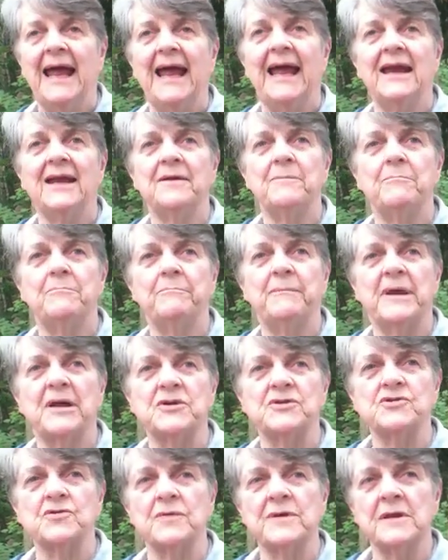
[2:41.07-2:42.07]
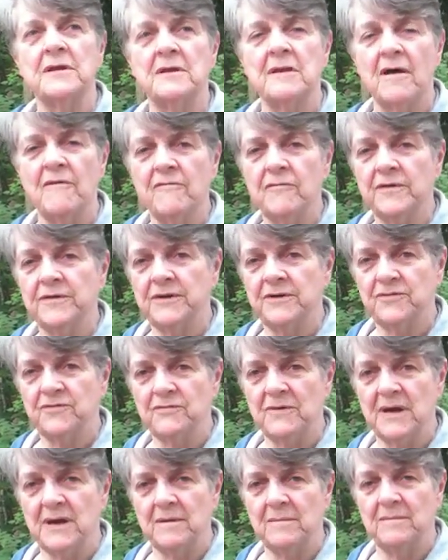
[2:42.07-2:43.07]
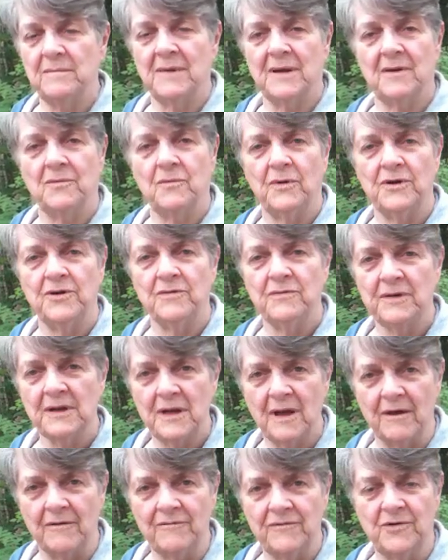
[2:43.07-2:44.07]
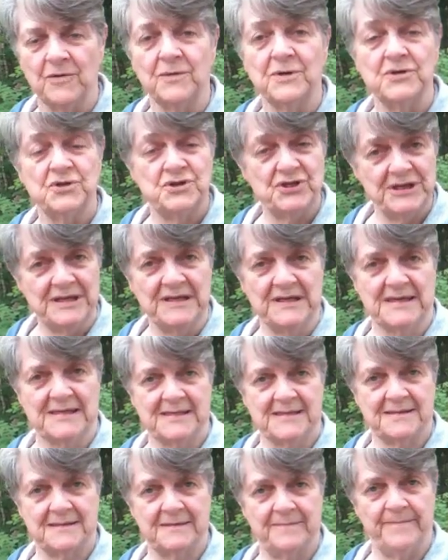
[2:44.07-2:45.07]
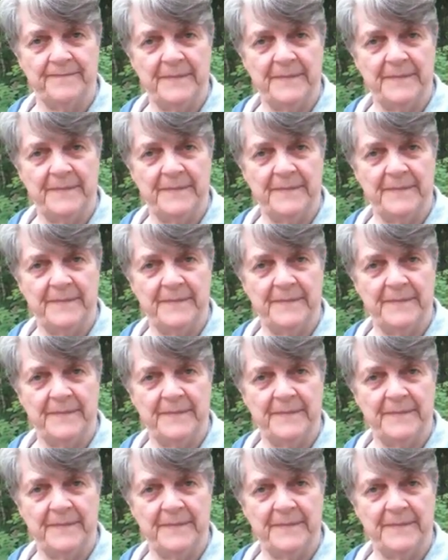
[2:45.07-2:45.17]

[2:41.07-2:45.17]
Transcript: And because you're in love with a dream, and when you're in love, you're a genius.